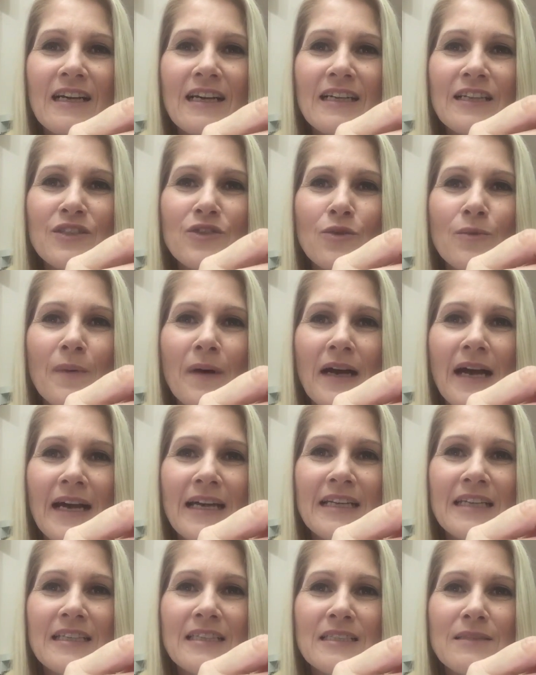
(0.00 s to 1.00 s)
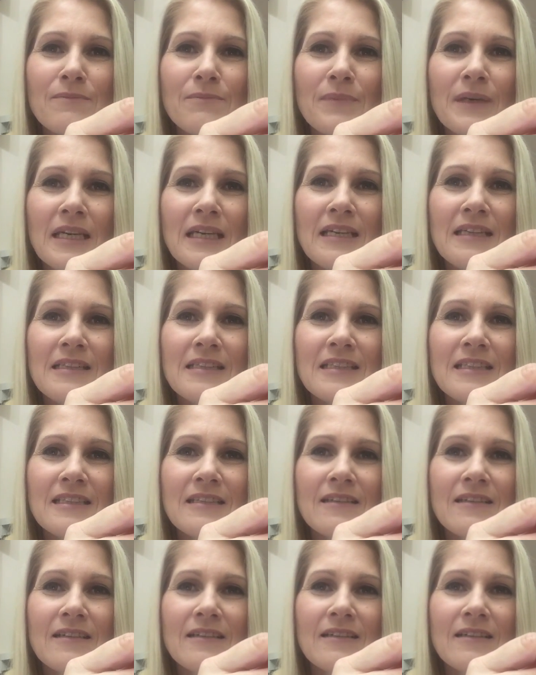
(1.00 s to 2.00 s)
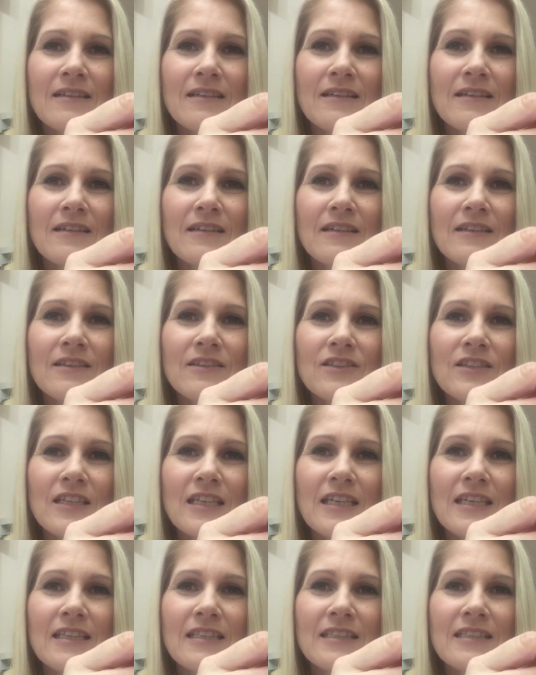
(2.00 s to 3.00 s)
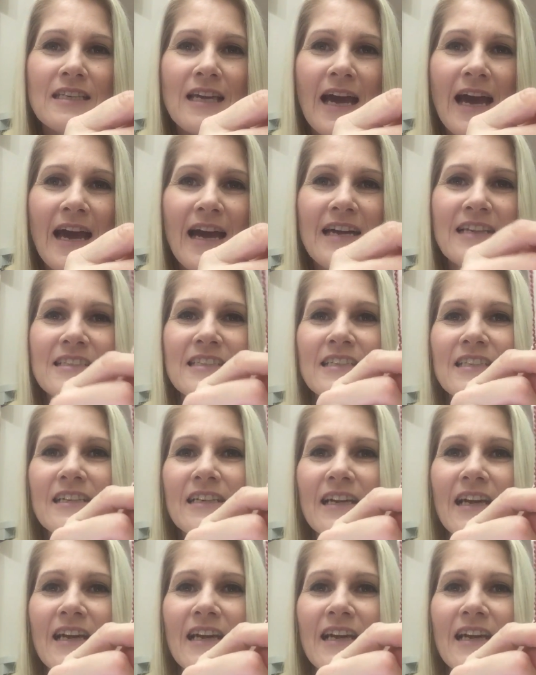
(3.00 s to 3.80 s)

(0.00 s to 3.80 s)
a little by adding some beads to his hat